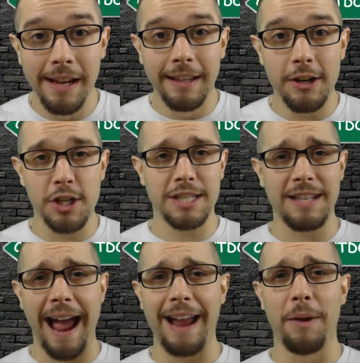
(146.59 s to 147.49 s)
Their
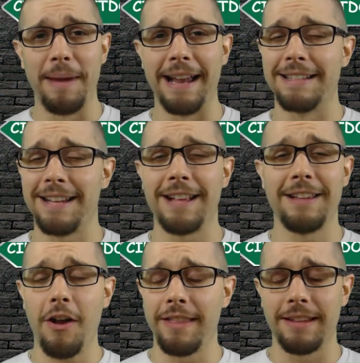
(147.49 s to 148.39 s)
style, man,
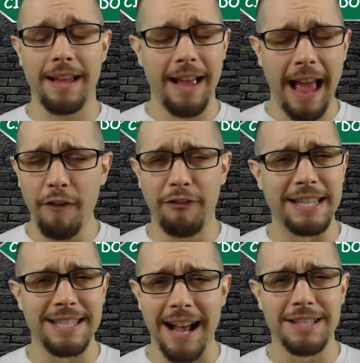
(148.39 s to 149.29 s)
the outfit
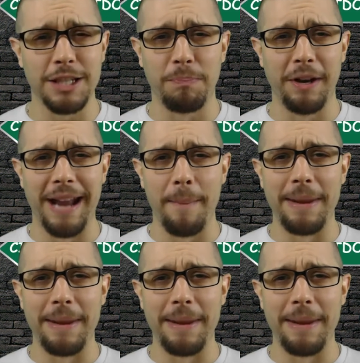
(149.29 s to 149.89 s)
Sansa's putting on,